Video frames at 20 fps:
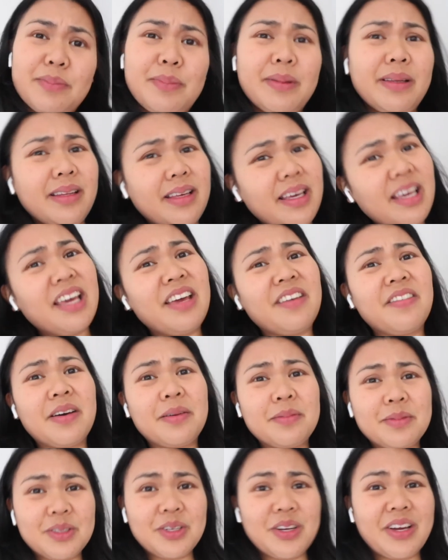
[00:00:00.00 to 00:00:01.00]
believe
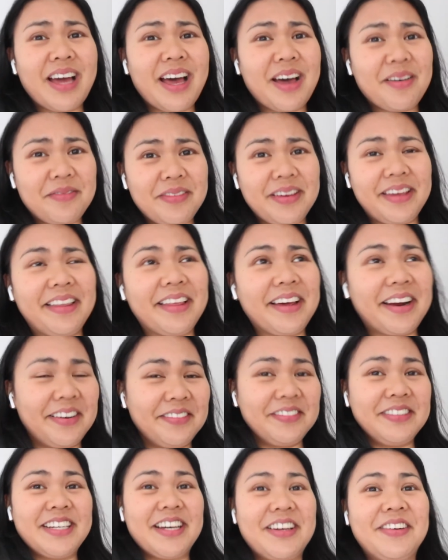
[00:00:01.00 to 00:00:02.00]
I'm so happy that
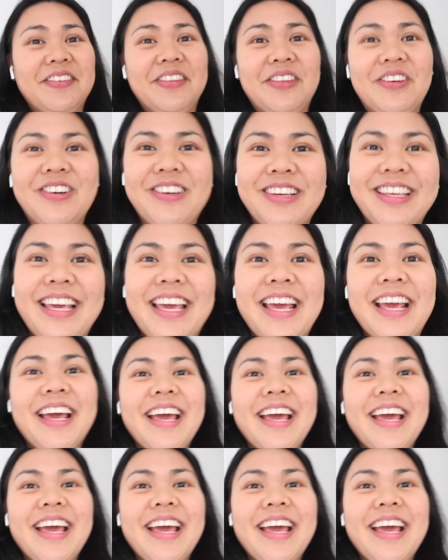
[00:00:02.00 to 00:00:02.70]
I'm done with cooking.